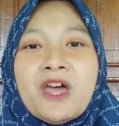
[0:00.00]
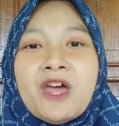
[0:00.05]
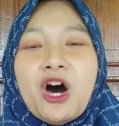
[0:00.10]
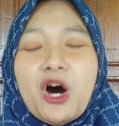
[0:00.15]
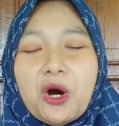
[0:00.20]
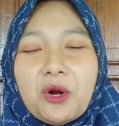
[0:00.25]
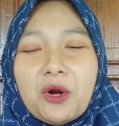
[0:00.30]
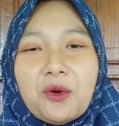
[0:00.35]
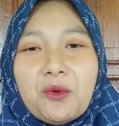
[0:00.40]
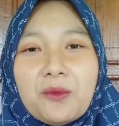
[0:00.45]

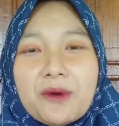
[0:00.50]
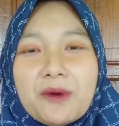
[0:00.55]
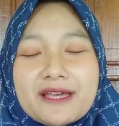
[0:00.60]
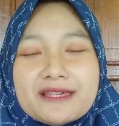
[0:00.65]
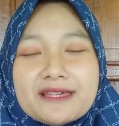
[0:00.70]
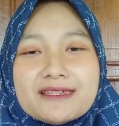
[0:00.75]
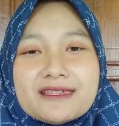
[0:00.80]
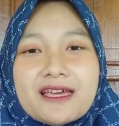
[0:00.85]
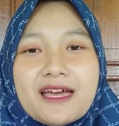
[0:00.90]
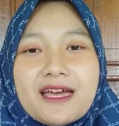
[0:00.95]

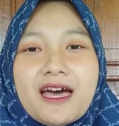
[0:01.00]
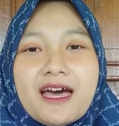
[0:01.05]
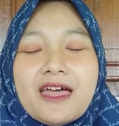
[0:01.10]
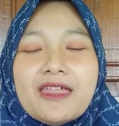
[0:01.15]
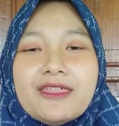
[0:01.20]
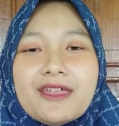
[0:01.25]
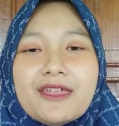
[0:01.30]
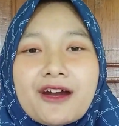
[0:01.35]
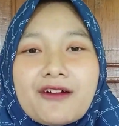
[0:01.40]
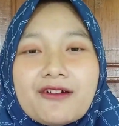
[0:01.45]
always
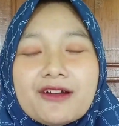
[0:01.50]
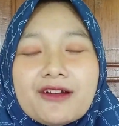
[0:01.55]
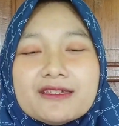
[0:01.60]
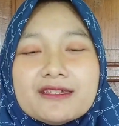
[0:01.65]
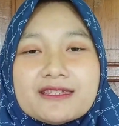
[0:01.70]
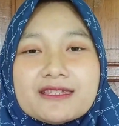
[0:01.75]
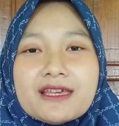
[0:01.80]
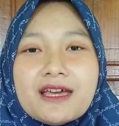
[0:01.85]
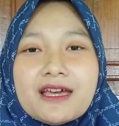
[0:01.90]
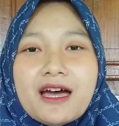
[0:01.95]
there
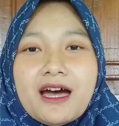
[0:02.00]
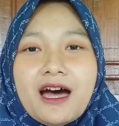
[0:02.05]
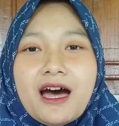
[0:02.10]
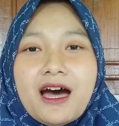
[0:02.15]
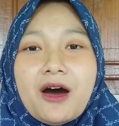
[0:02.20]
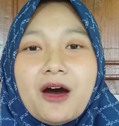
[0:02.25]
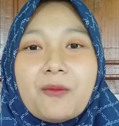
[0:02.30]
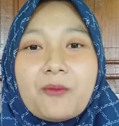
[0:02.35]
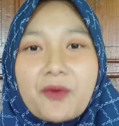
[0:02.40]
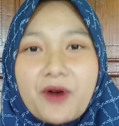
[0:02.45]
is
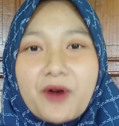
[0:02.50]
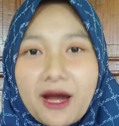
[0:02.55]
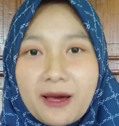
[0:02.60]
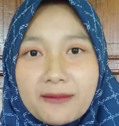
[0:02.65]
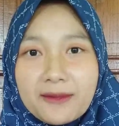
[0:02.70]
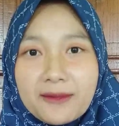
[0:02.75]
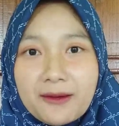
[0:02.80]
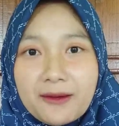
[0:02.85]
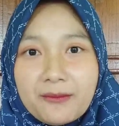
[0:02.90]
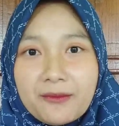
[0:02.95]
a
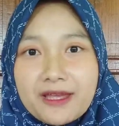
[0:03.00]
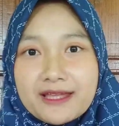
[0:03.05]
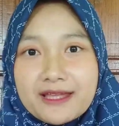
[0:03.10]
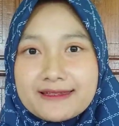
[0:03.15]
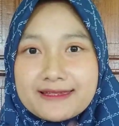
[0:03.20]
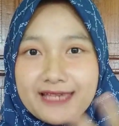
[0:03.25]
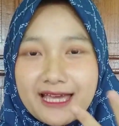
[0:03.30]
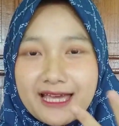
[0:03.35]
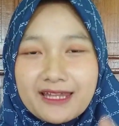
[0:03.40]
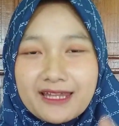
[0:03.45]
problem
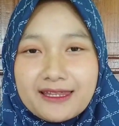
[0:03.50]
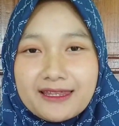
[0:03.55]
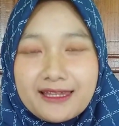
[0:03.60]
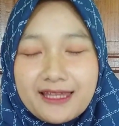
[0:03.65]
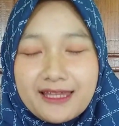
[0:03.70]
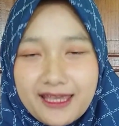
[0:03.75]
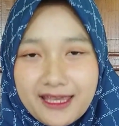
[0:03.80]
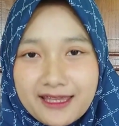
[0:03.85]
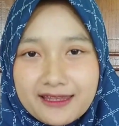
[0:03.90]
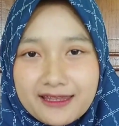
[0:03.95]
inside
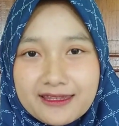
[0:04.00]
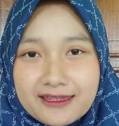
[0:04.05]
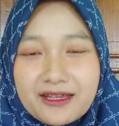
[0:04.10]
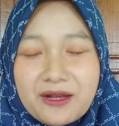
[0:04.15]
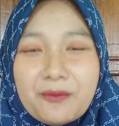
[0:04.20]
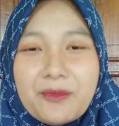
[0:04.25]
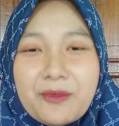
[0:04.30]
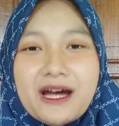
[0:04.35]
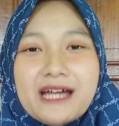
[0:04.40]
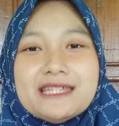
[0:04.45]
it,
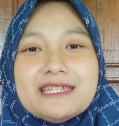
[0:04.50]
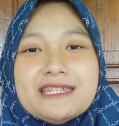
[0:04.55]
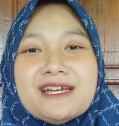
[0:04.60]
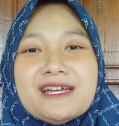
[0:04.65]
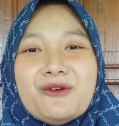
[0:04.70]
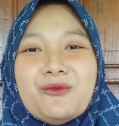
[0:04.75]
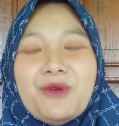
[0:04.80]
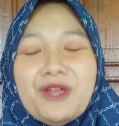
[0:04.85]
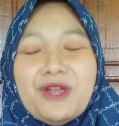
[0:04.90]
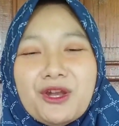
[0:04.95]
but
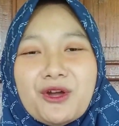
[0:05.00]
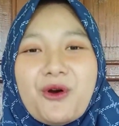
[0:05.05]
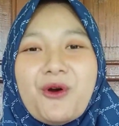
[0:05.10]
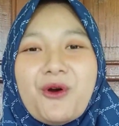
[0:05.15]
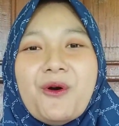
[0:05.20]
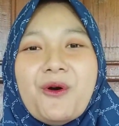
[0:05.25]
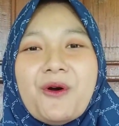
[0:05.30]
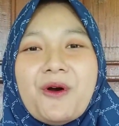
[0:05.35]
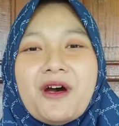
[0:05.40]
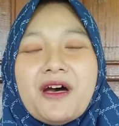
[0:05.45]
we
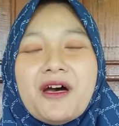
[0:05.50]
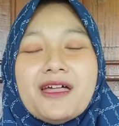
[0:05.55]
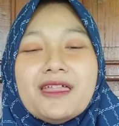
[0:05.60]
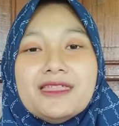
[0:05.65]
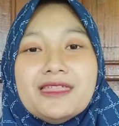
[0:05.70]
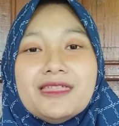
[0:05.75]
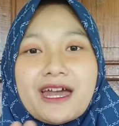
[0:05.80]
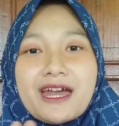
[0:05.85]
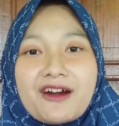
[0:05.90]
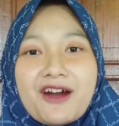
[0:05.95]
know
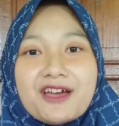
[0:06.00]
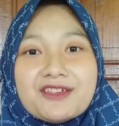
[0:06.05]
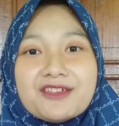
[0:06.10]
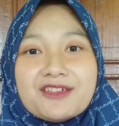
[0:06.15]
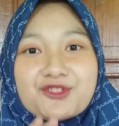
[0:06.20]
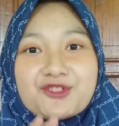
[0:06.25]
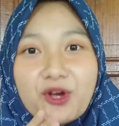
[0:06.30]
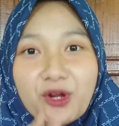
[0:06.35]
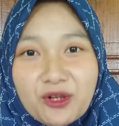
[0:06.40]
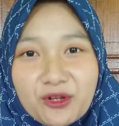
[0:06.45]
there are
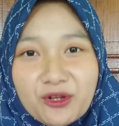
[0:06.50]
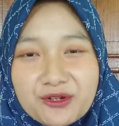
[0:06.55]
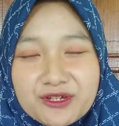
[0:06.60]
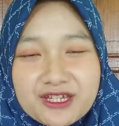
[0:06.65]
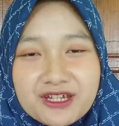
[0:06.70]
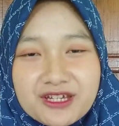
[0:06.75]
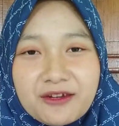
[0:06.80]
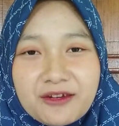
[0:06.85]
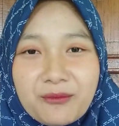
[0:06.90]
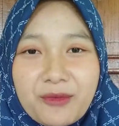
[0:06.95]

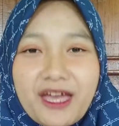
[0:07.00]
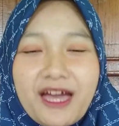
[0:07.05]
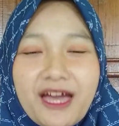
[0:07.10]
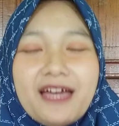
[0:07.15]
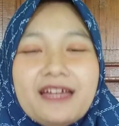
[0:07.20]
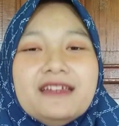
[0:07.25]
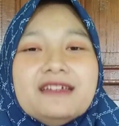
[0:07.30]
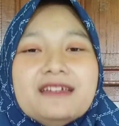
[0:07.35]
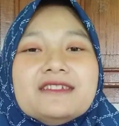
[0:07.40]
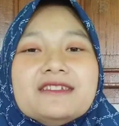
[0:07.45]
solutions
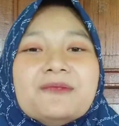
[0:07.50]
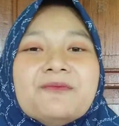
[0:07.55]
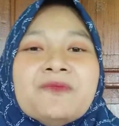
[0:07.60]
behind it.